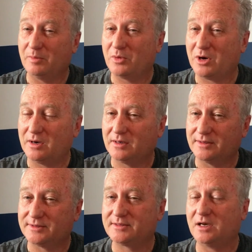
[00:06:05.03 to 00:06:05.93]

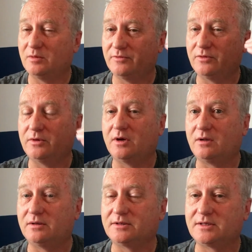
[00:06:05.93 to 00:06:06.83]
Parklands, Tableview, the
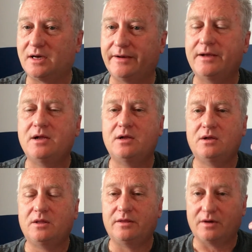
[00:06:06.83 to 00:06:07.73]
older side.
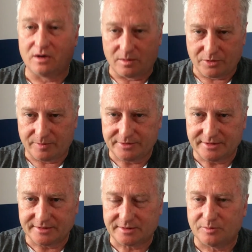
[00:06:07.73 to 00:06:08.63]
There are
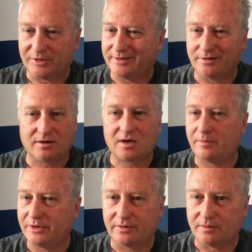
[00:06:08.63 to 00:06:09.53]
properties, but they're not
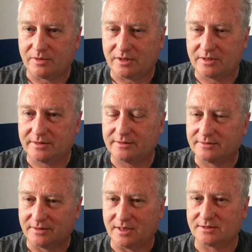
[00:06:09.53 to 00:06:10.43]
coming on the market.
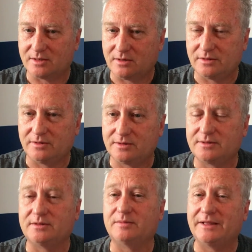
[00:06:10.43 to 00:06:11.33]
Guys are holding on
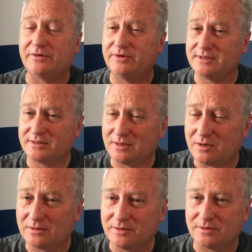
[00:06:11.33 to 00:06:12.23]
to them. And the reason they're
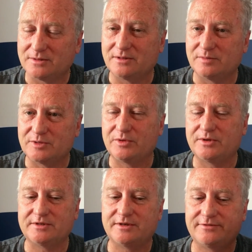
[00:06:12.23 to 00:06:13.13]
holding on to them is
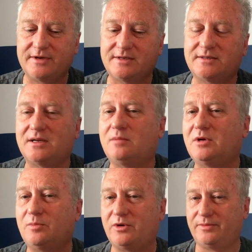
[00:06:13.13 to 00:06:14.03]
because if I sell
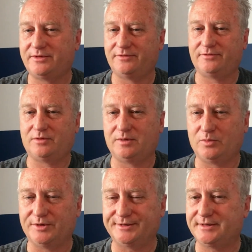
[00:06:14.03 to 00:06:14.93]
my property for
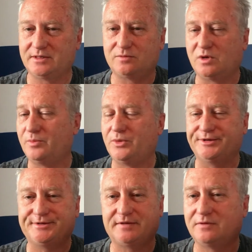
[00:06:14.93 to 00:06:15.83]
1.6,
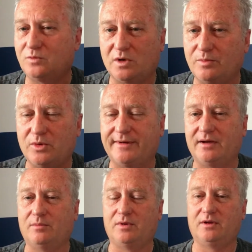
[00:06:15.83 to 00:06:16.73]
1.7,
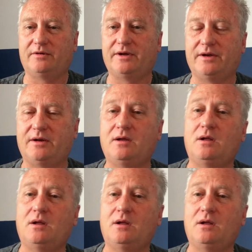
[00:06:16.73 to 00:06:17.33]
1.8 million rand,